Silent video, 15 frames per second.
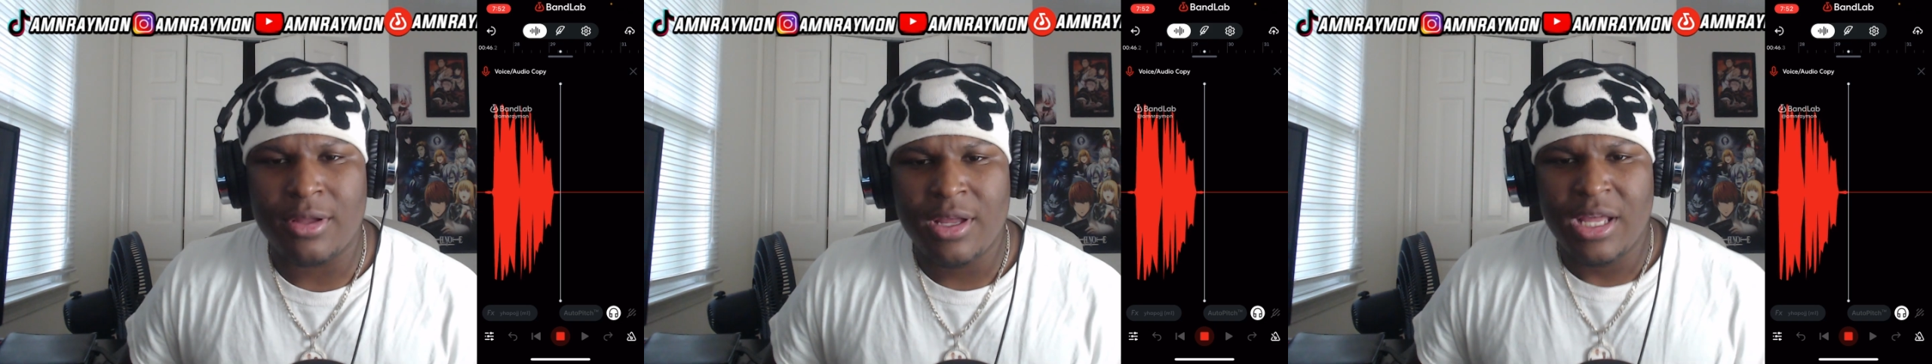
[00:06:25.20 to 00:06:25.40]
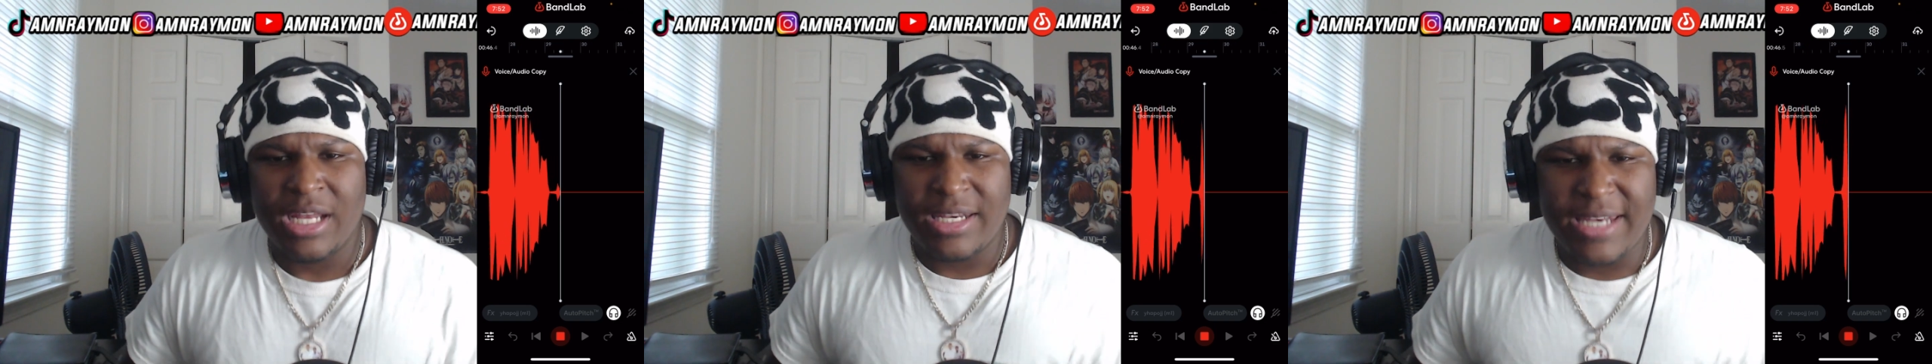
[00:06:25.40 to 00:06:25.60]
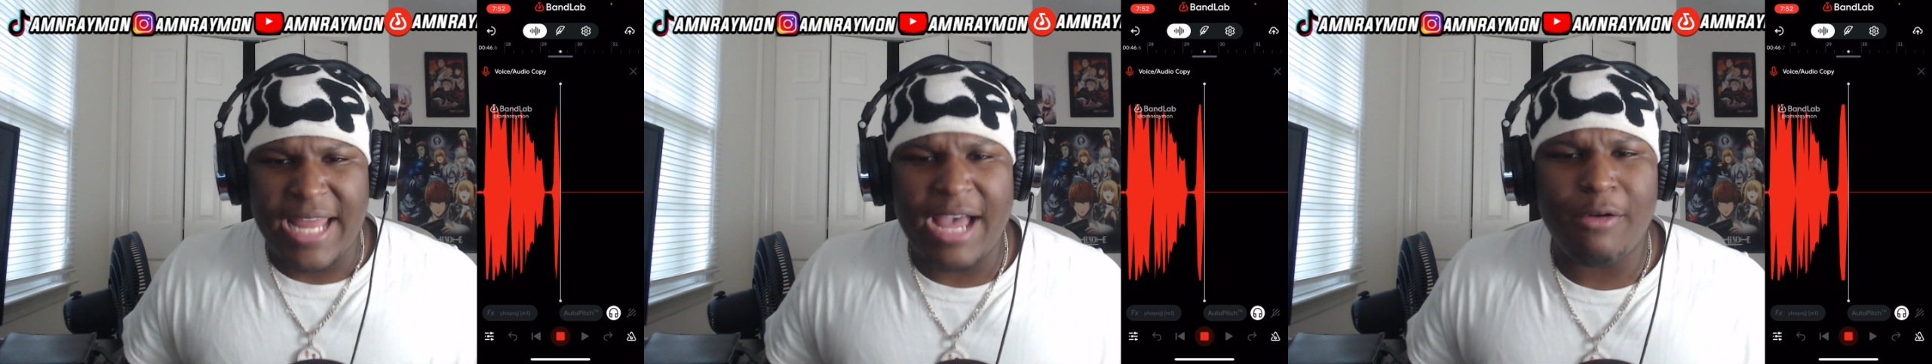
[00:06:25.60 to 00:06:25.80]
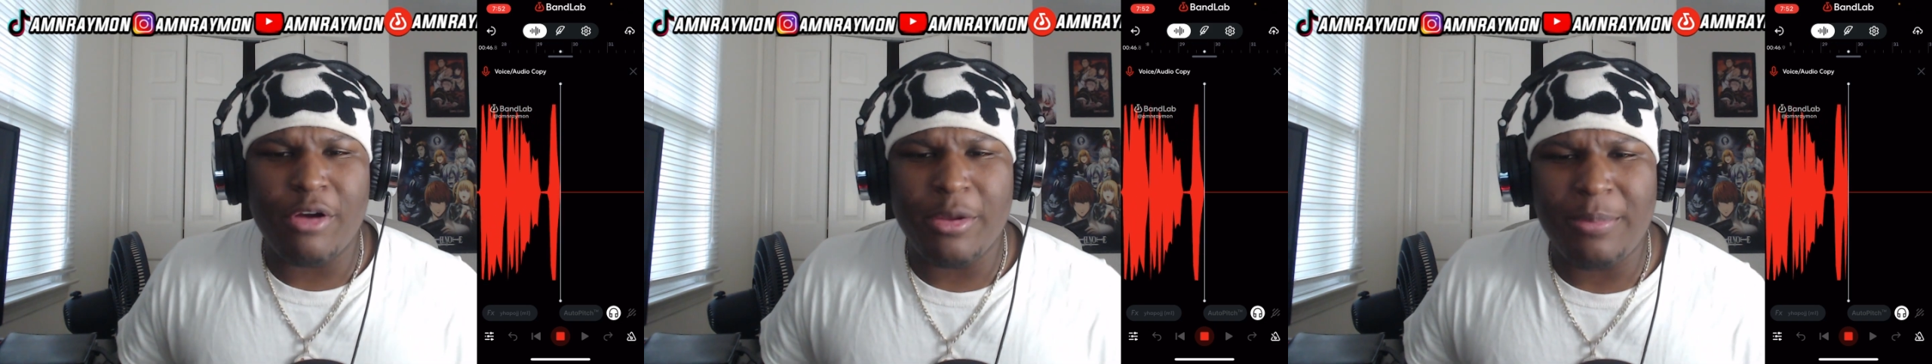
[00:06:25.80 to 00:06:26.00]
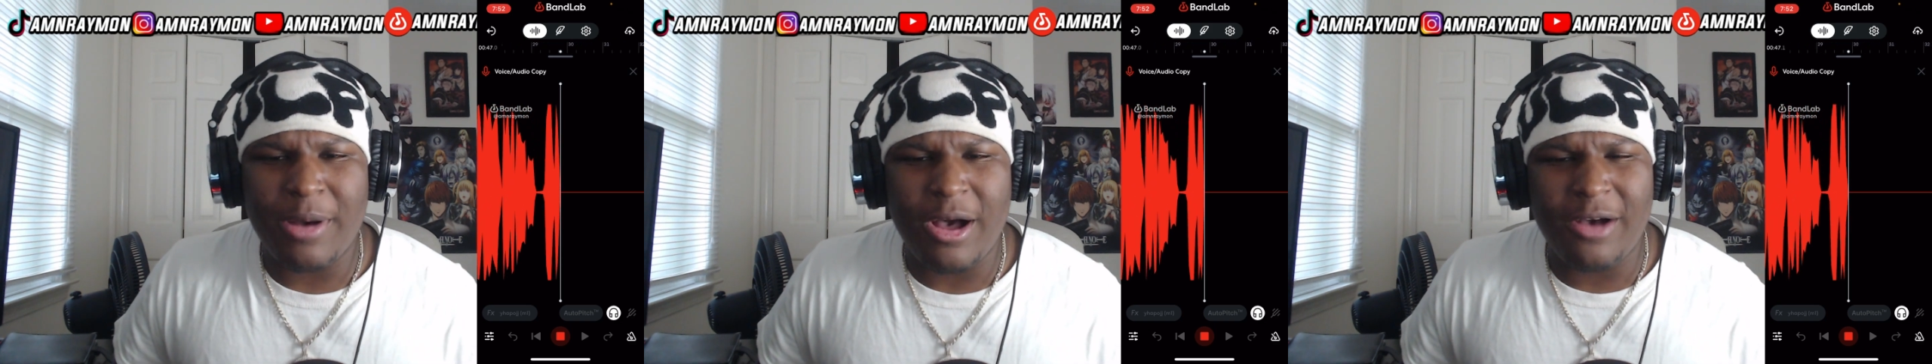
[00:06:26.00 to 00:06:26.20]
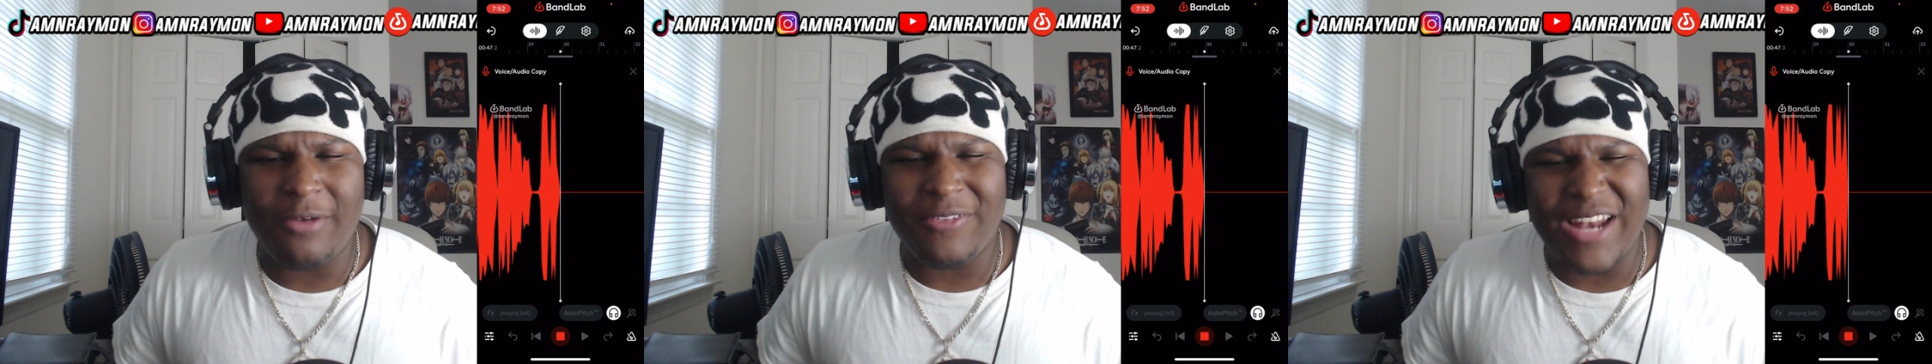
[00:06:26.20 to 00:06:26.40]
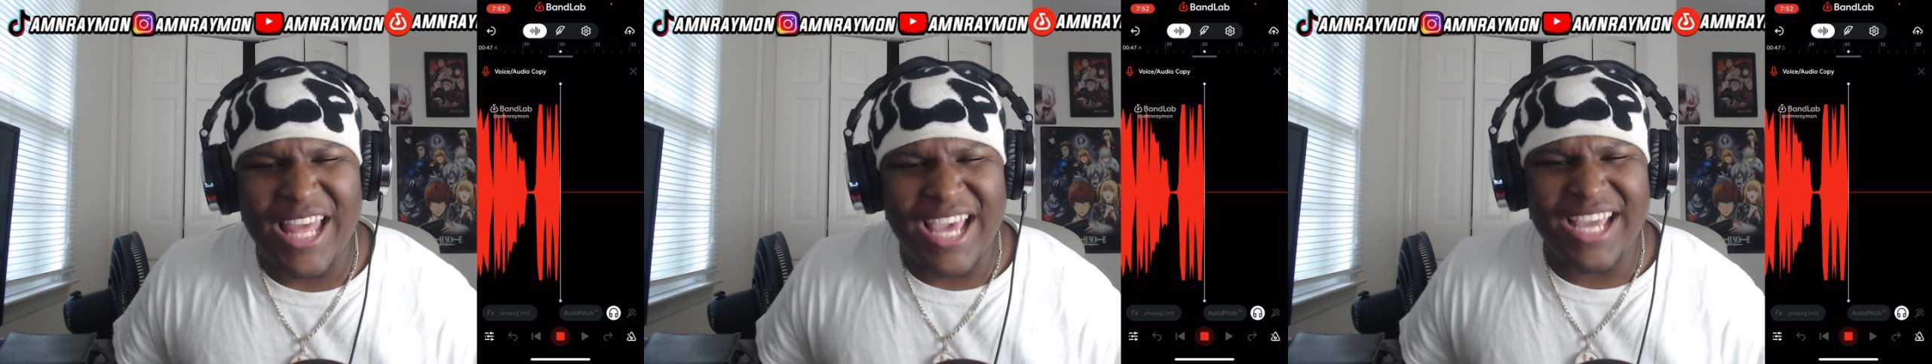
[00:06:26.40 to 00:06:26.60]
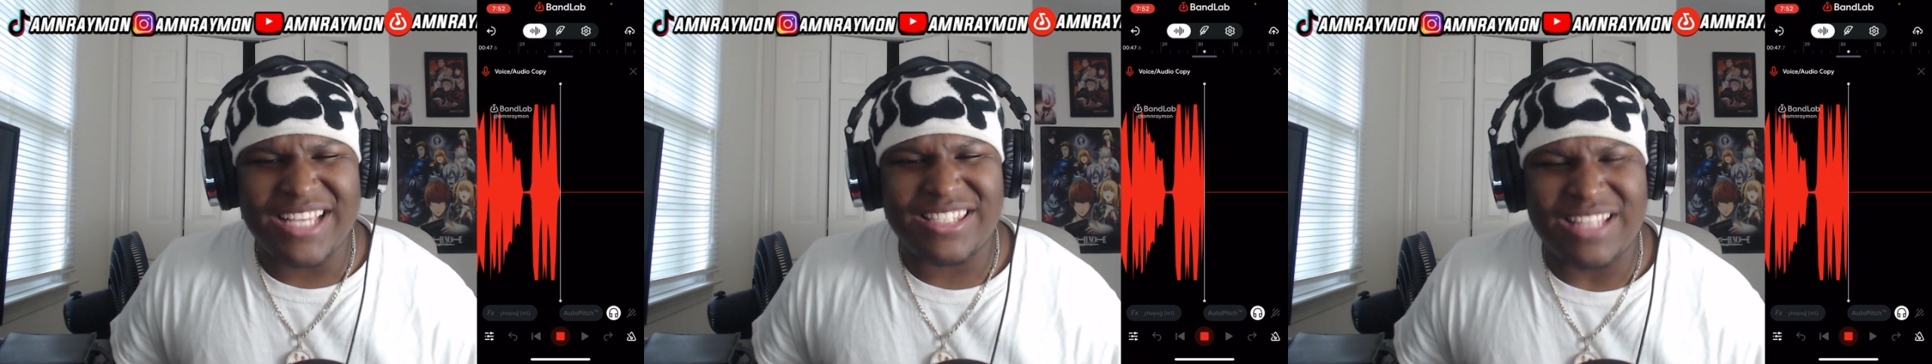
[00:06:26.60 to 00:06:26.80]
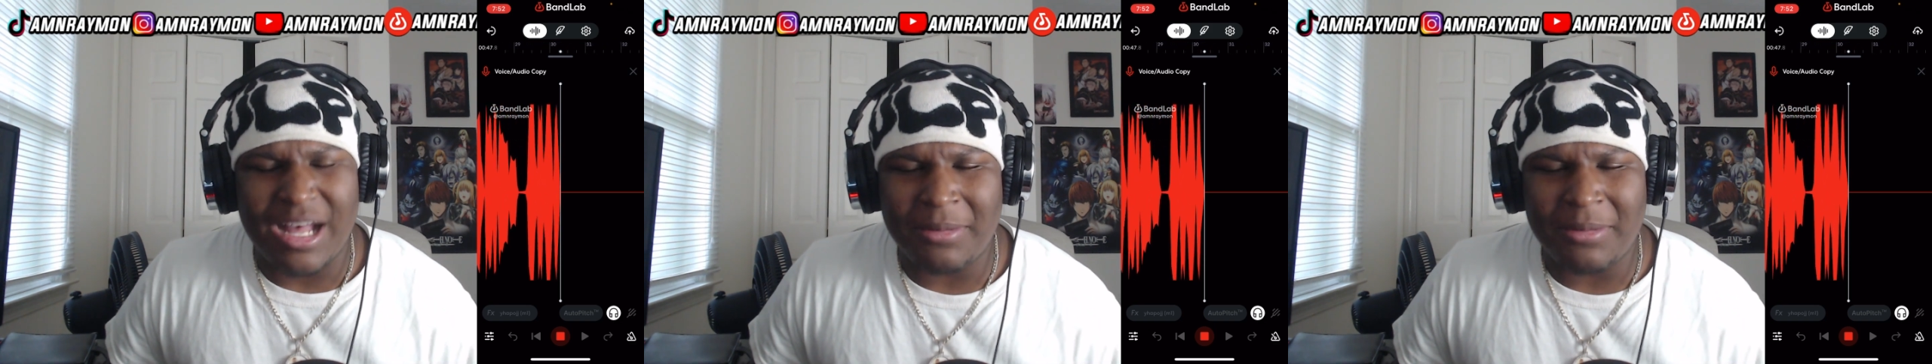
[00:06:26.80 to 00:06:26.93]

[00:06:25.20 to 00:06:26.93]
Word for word: Now we both laced, I'm